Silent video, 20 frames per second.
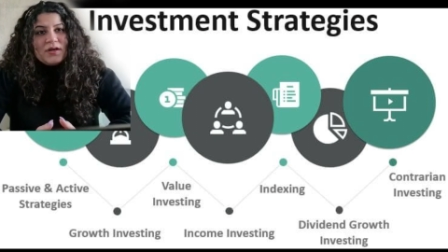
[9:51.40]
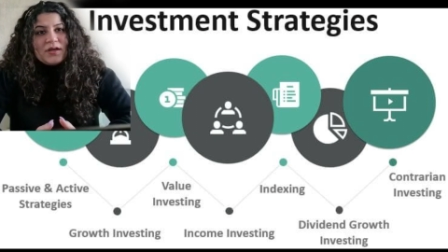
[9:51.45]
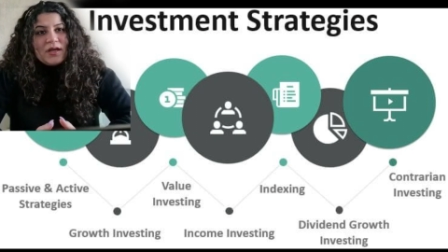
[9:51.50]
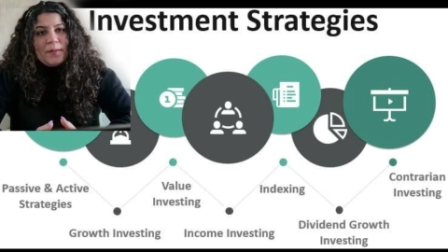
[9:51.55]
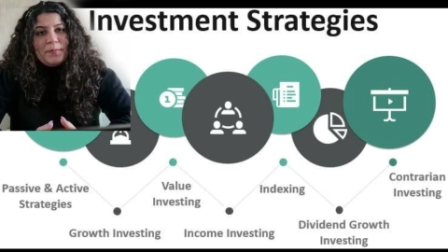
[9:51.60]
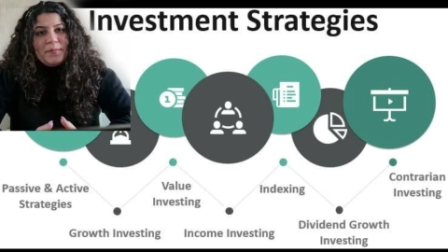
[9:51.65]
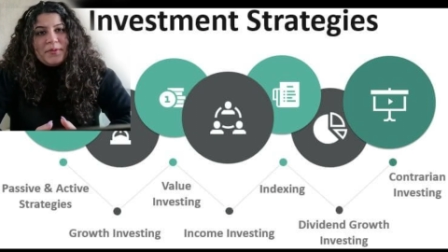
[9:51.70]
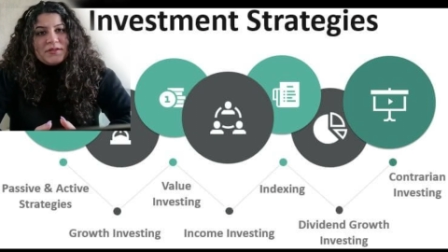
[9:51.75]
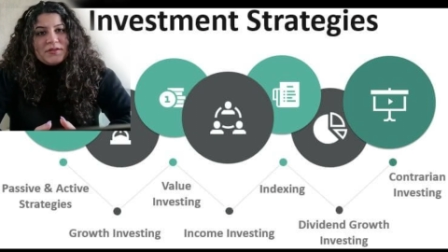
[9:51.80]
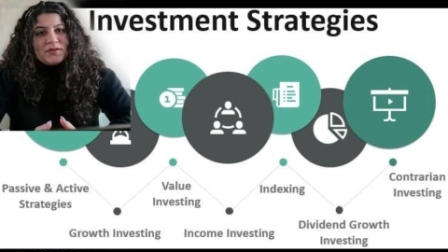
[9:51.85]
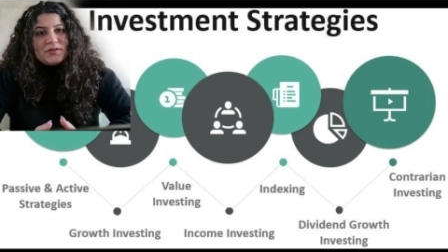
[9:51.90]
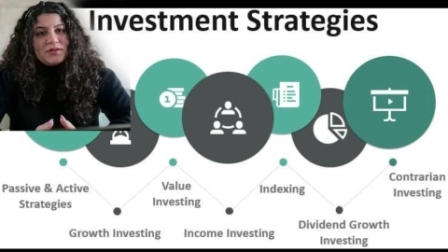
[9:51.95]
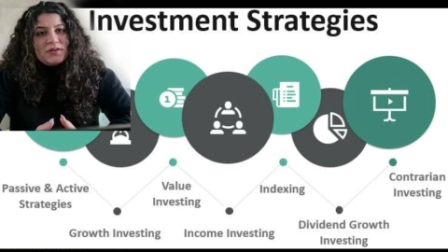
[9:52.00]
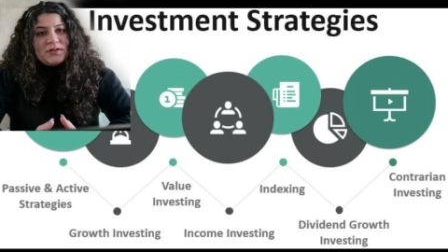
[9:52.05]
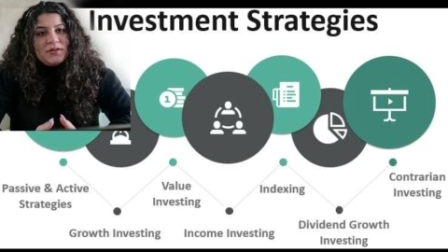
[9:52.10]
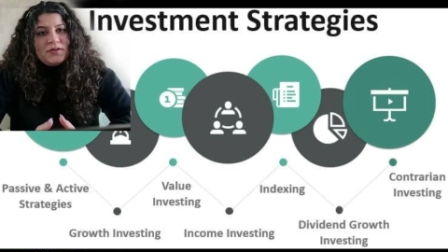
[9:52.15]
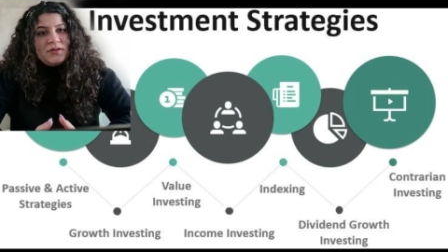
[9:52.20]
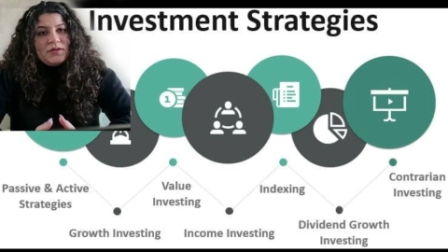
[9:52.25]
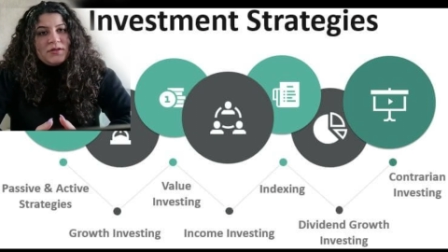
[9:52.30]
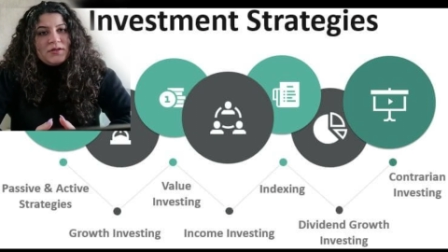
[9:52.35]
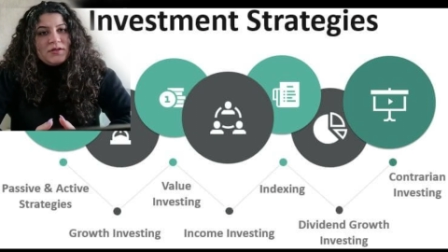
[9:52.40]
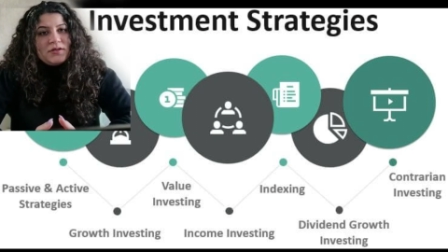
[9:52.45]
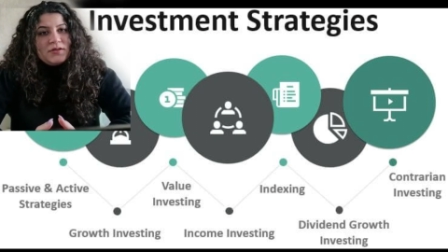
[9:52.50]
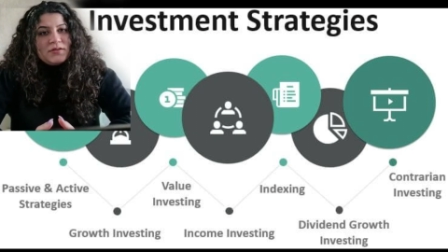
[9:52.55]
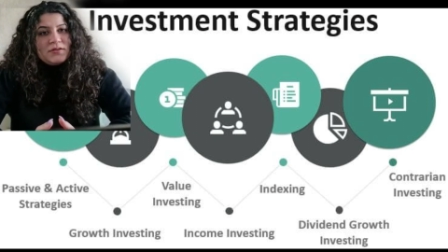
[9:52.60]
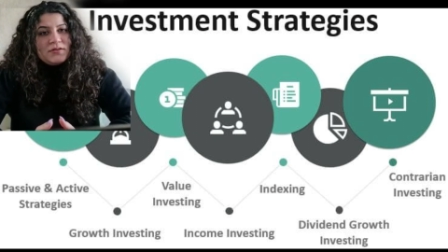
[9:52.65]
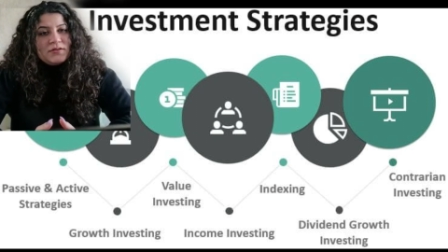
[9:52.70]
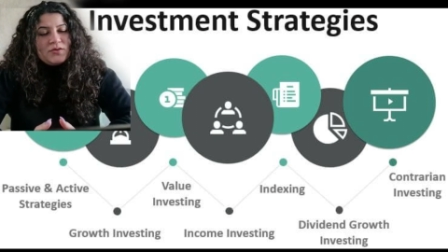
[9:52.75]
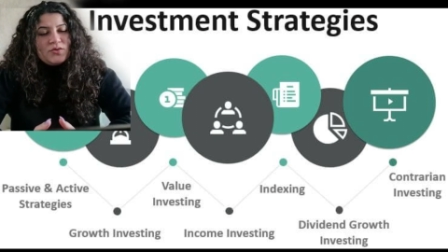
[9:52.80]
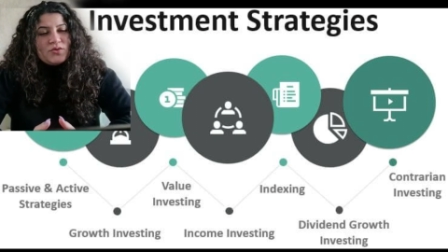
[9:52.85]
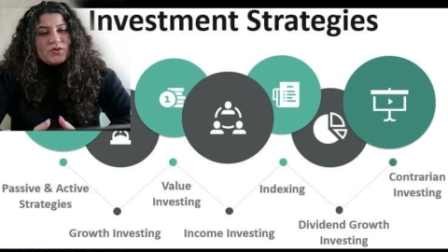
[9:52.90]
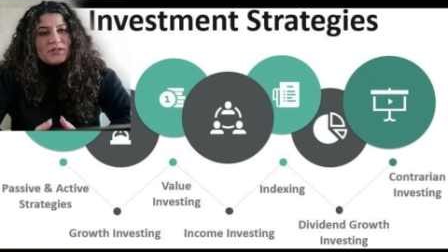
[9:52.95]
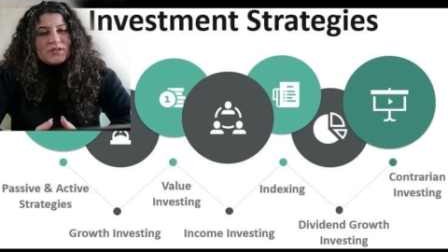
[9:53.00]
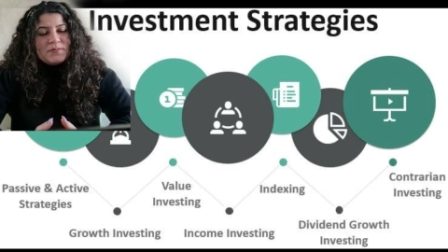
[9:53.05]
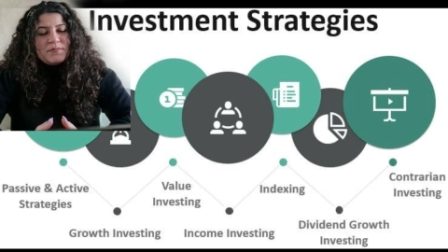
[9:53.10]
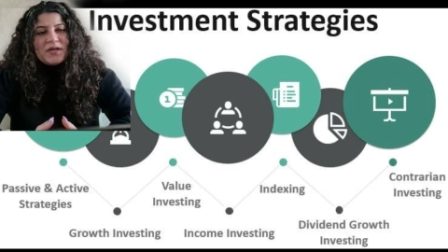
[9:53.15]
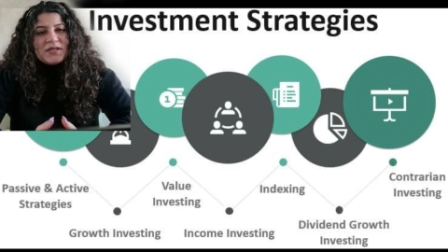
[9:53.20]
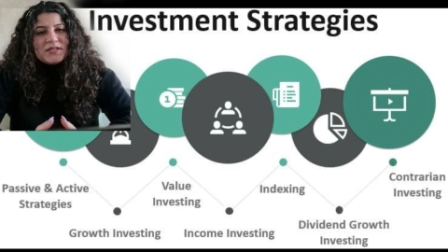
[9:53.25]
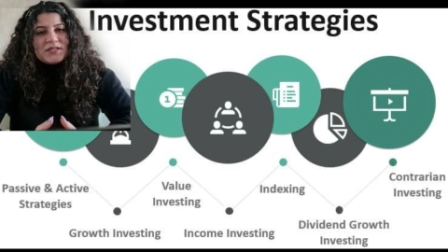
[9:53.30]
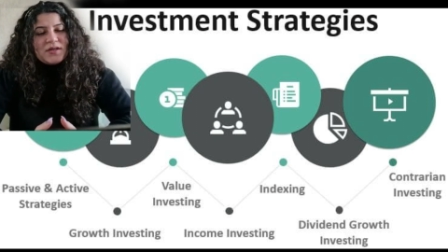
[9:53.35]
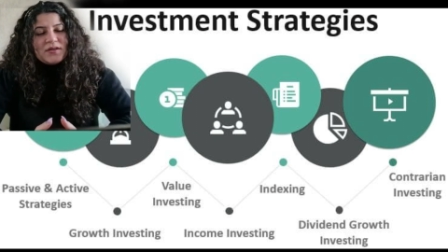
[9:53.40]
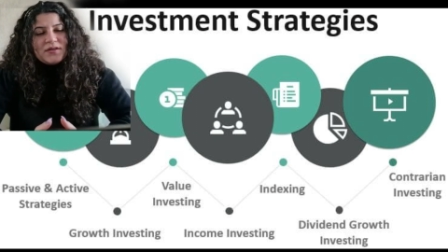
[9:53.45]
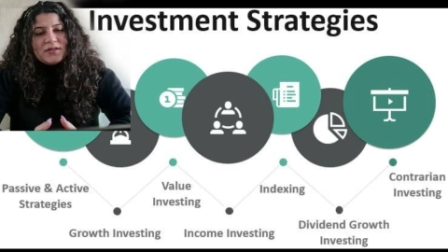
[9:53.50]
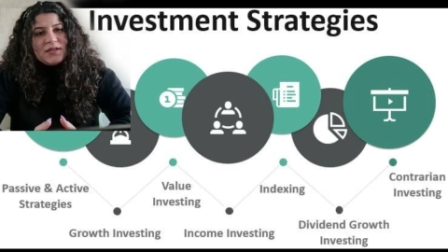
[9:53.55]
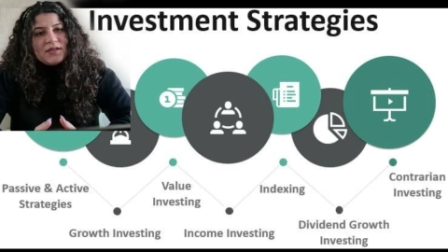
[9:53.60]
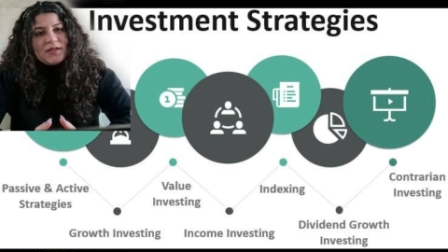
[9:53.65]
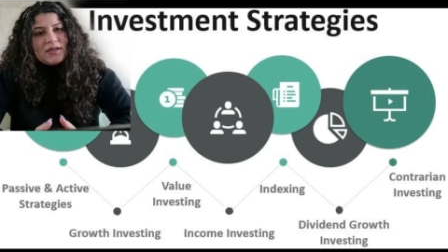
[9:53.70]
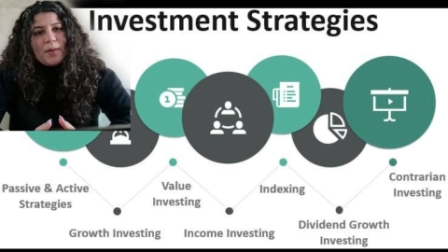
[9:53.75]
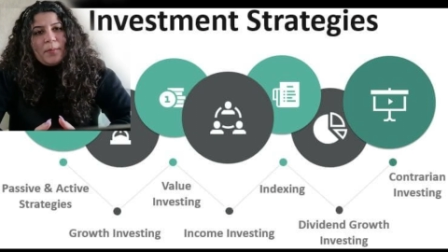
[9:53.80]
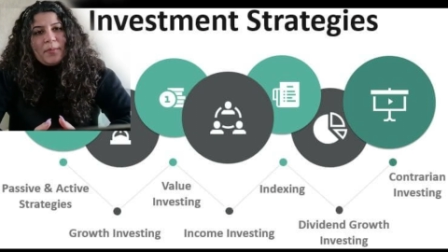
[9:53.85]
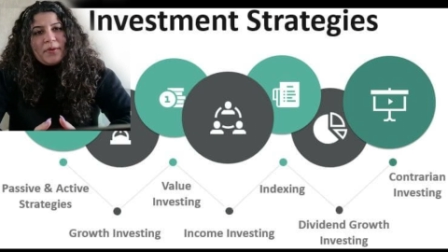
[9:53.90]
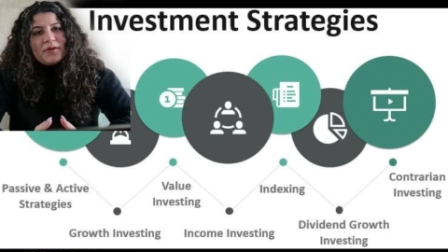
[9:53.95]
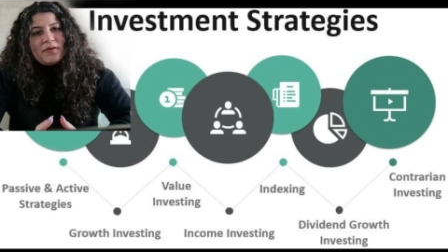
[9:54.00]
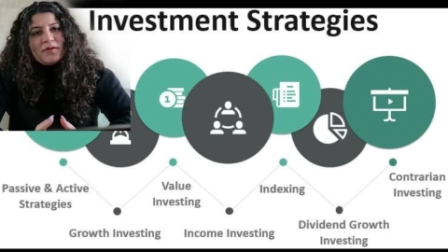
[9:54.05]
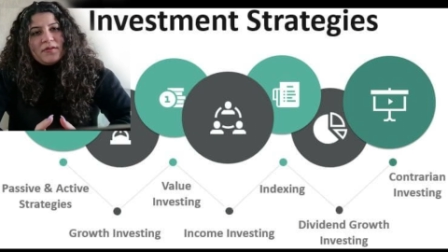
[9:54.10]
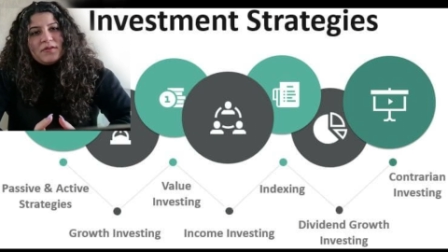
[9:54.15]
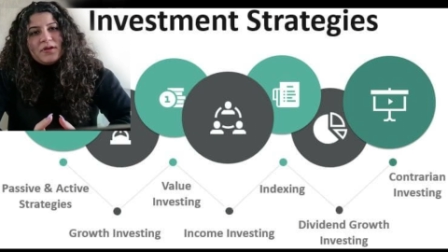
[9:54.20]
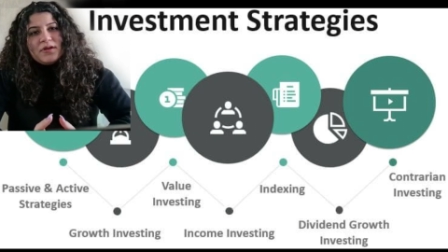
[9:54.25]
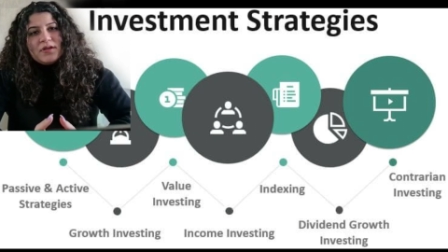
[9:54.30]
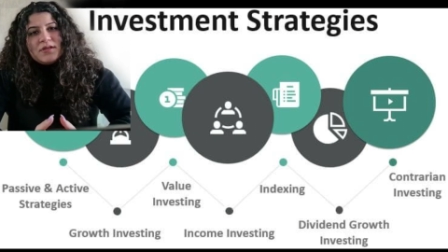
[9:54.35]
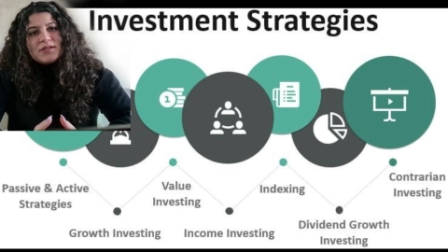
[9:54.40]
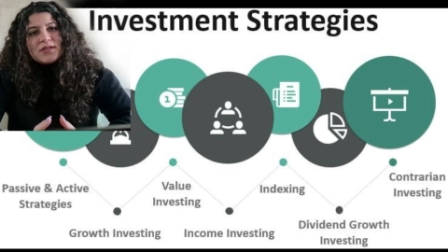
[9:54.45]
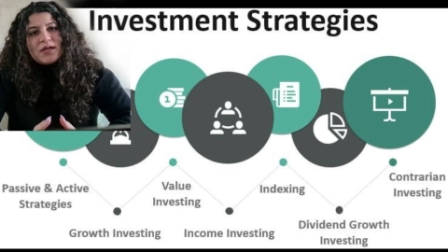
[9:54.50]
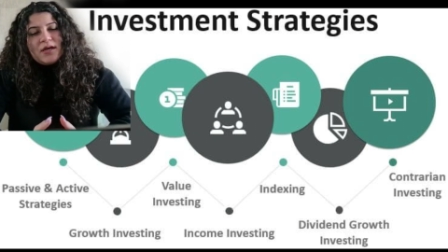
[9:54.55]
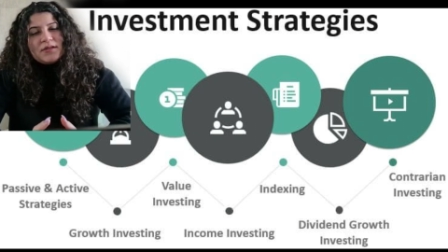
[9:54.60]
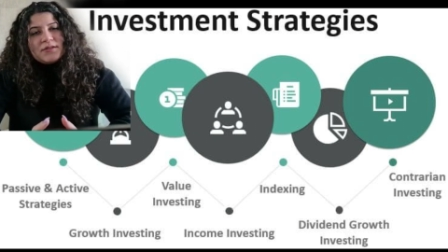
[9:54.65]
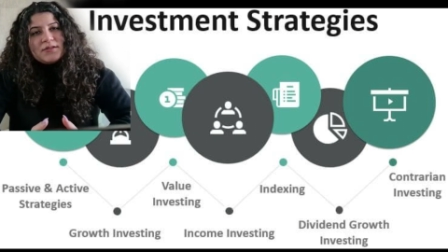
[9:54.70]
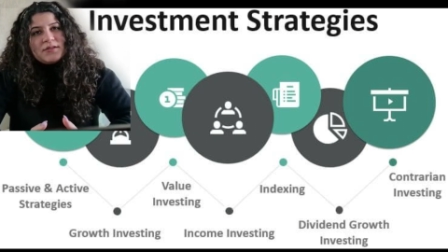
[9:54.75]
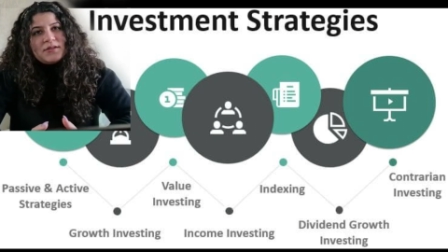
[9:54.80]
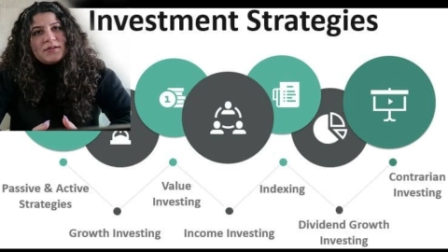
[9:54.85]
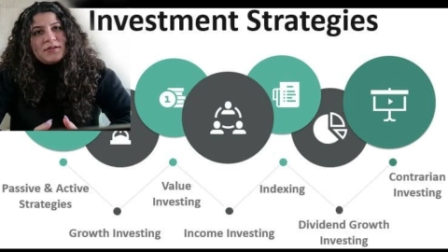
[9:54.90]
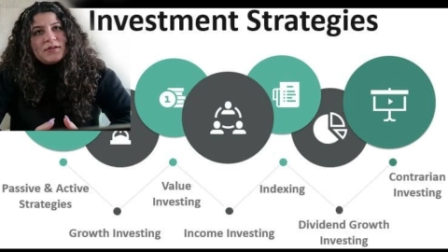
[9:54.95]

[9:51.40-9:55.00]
capital or my starting capital is at